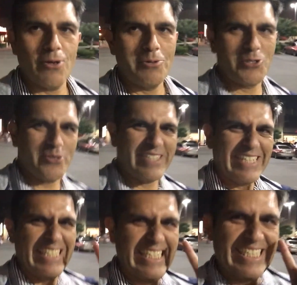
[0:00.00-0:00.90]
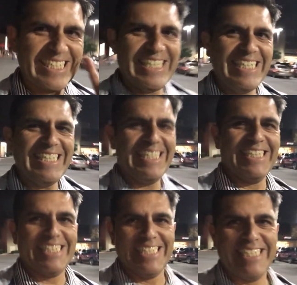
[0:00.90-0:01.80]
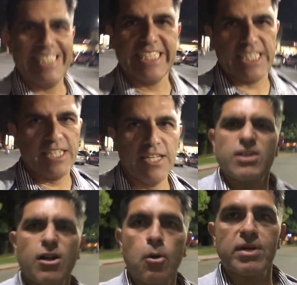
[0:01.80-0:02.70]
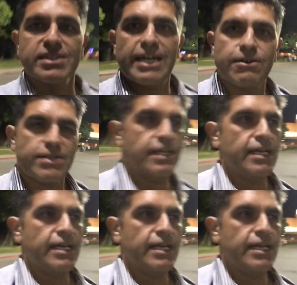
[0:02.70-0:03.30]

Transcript: which was a genius decision. It all works out.